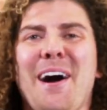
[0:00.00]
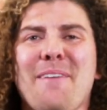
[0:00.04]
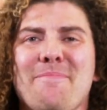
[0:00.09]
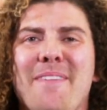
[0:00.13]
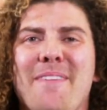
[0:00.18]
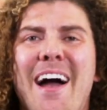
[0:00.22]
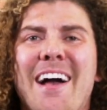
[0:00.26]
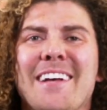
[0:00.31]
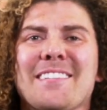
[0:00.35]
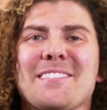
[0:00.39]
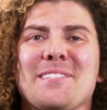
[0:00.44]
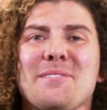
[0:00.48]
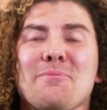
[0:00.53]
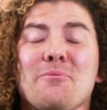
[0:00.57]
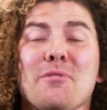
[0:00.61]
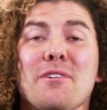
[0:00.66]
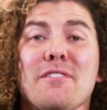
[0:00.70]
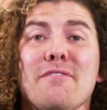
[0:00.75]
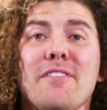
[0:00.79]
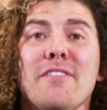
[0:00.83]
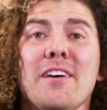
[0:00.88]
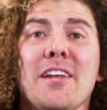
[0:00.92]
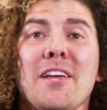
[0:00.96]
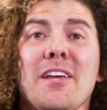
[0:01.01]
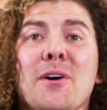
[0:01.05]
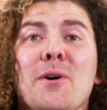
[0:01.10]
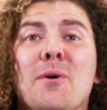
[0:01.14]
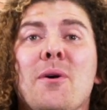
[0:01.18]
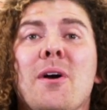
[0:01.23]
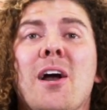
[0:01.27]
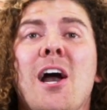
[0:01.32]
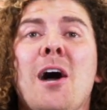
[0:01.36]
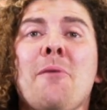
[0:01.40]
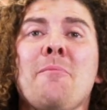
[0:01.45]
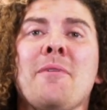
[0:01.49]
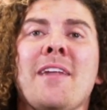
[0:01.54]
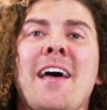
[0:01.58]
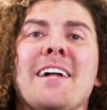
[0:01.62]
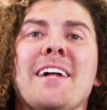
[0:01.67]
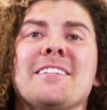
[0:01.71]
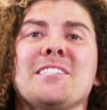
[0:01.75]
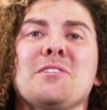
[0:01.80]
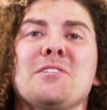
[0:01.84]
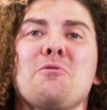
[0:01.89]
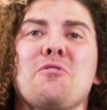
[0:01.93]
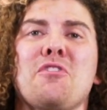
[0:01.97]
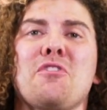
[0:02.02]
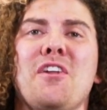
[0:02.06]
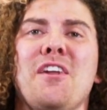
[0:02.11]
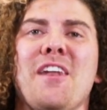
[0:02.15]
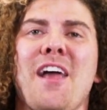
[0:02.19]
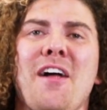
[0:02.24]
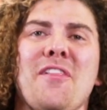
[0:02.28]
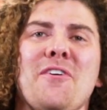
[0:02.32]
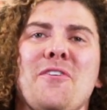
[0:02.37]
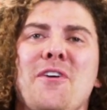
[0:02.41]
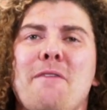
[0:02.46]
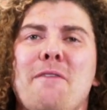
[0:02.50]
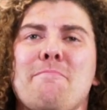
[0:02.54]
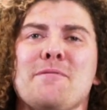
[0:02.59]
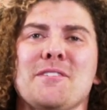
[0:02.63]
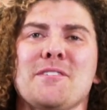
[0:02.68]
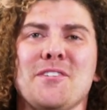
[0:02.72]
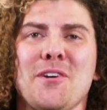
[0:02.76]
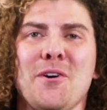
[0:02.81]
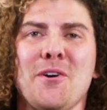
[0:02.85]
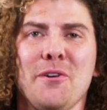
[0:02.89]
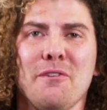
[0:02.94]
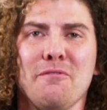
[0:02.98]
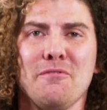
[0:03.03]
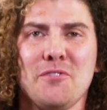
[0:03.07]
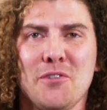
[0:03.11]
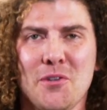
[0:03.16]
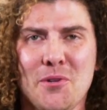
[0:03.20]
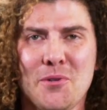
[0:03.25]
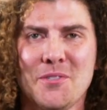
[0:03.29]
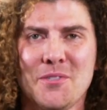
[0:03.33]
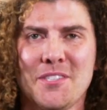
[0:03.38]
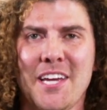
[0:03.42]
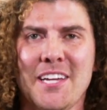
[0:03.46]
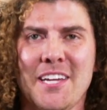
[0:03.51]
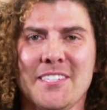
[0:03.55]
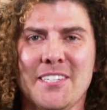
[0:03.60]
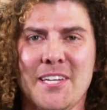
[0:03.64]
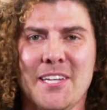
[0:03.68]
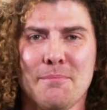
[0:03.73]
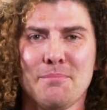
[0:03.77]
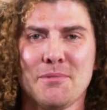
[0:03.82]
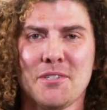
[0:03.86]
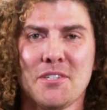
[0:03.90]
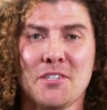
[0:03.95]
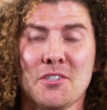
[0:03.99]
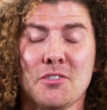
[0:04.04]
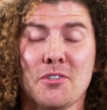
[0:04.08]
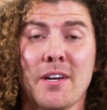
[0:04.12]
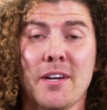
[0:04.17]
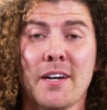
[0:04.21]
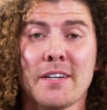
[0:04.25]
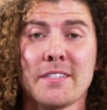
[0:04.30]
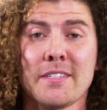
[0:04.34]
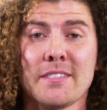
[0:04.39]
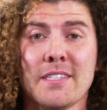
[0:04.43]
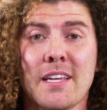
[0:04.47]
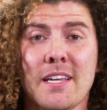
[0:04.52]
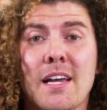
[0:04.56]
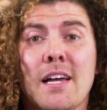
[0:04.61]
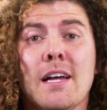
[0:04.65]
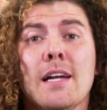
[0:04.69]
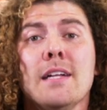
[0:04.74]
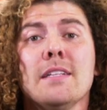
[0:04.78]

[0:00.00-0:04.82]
I'm Max from WeVideo, coming at you with another episode of Tuesday Tips and Tricks.